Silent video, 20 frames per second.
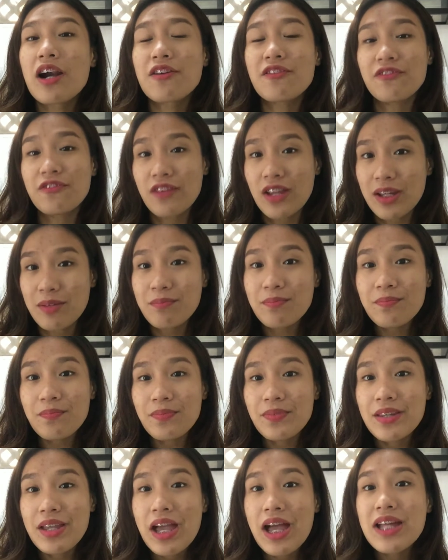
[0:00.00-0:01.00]
fame,
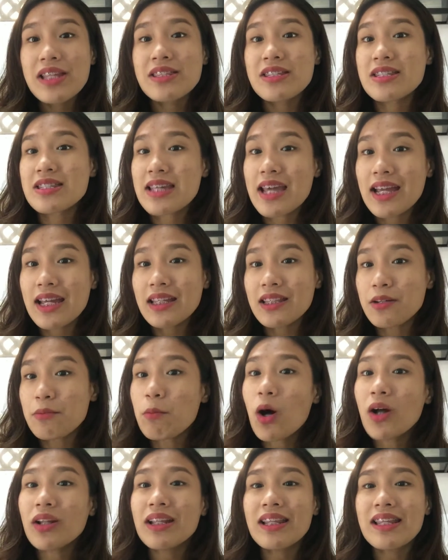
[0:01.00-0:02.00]
today the
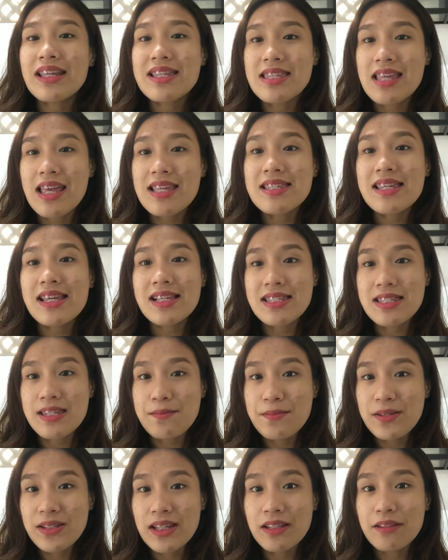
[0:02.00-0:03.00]
Mona Lisa is
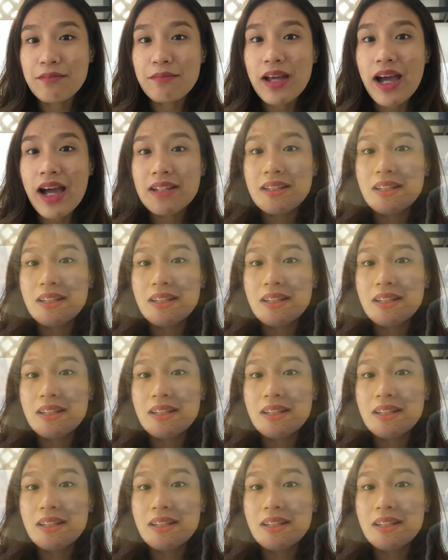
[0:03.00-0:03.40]
exhibited behind a